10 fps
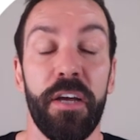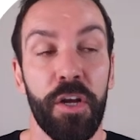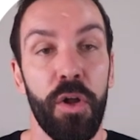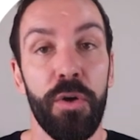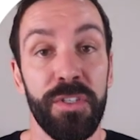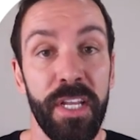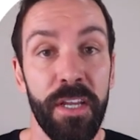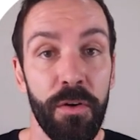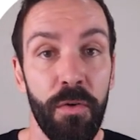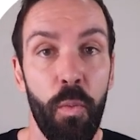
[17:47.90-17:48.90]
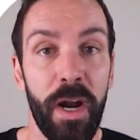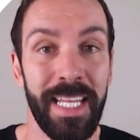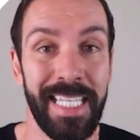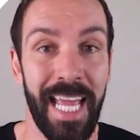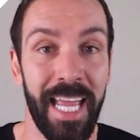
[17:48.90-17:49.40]
closed deal 1 in
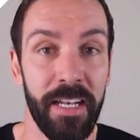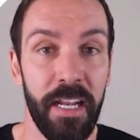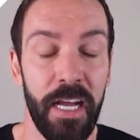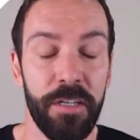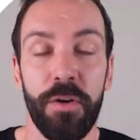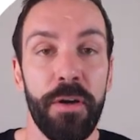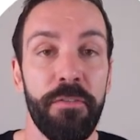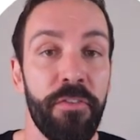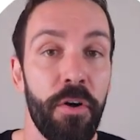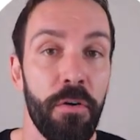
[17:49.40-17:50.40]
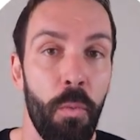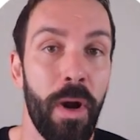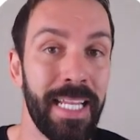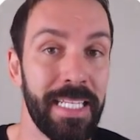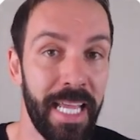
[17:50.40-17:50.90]
10, referral 1
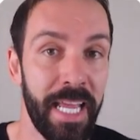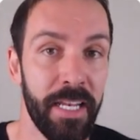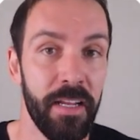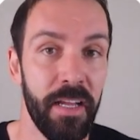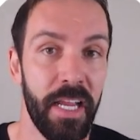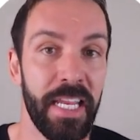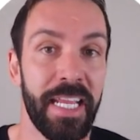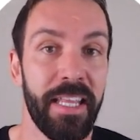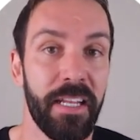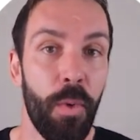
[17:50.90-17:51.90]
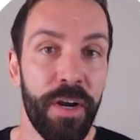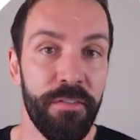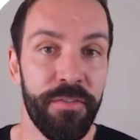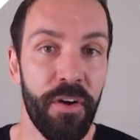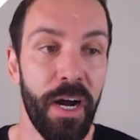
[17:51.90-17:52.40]
in 10, and you get that to 1 in
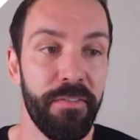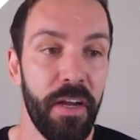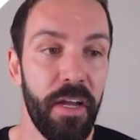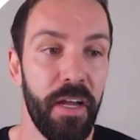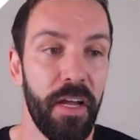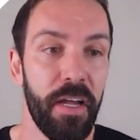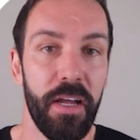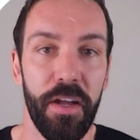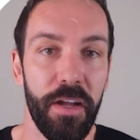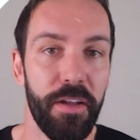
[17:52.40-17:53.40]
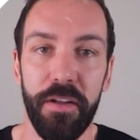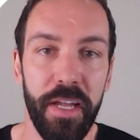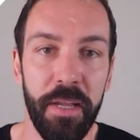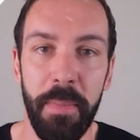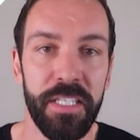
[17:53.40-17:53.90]
5,
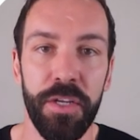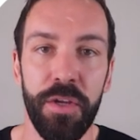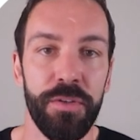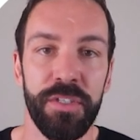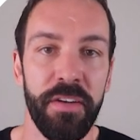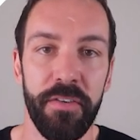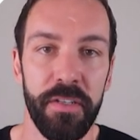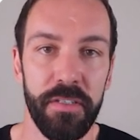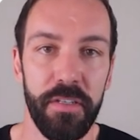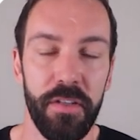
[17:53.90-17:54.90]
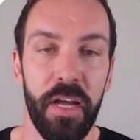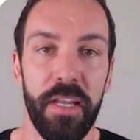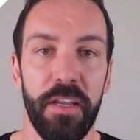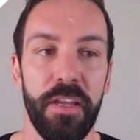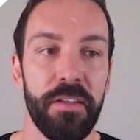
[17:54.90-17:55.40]
it makes a huge difference. Like
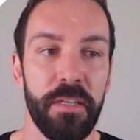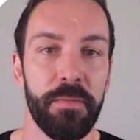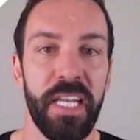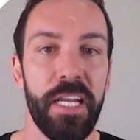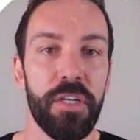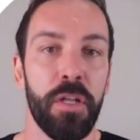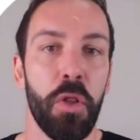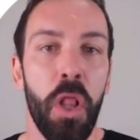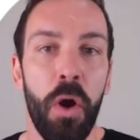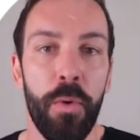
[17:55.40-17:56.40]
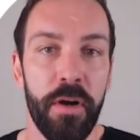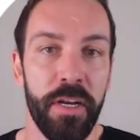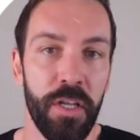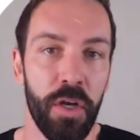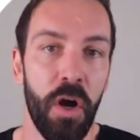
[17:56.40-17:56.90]
you're substantially lowering
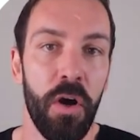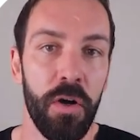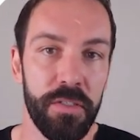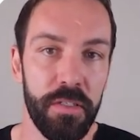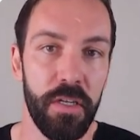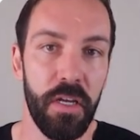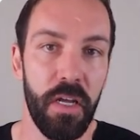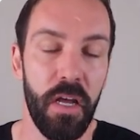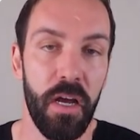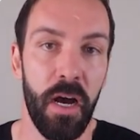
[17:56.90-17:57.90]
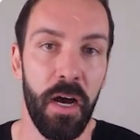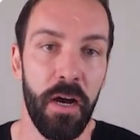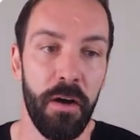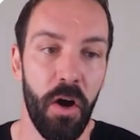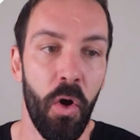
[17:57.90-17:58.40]
the cost
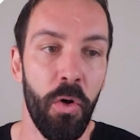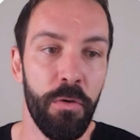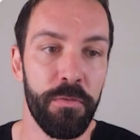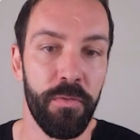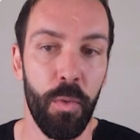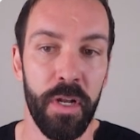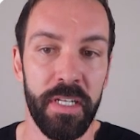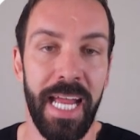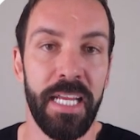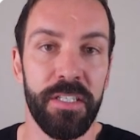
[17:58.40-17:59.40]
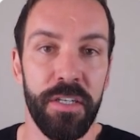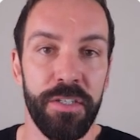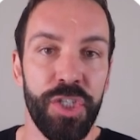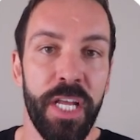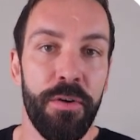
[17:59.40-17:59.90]
of what it takes to
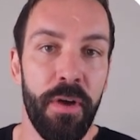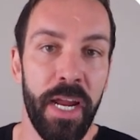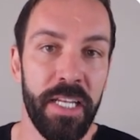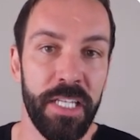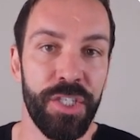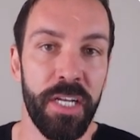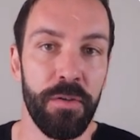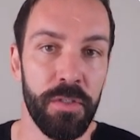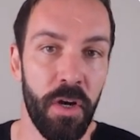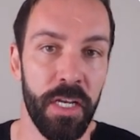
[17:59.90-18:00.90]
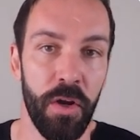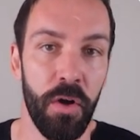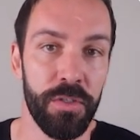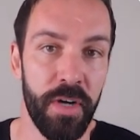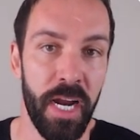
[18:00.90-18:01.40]
generate a general signed
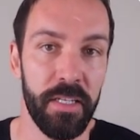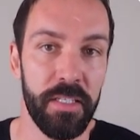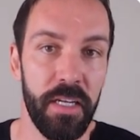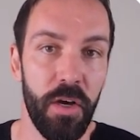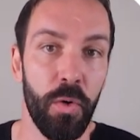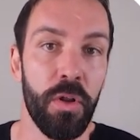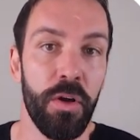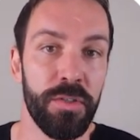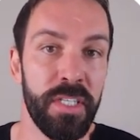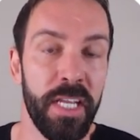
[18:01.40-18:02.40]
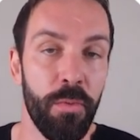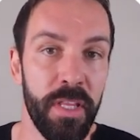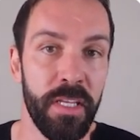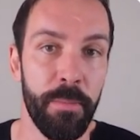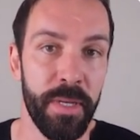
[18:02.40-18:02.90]
contract or closed deal
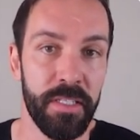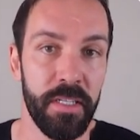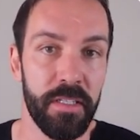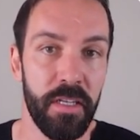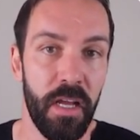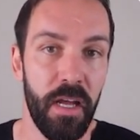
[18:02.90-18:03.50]
within your business,